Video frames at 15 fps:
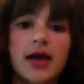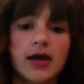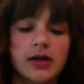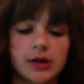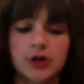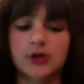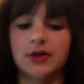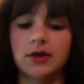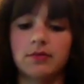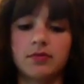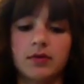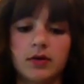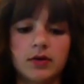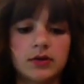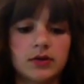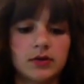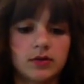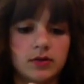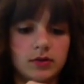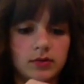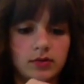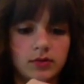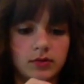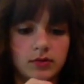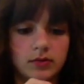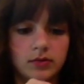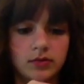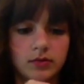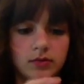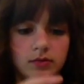and you're going to put
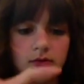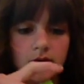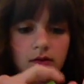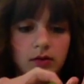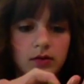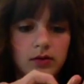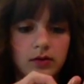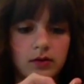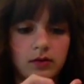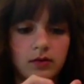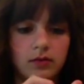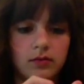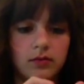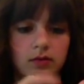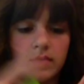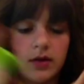a little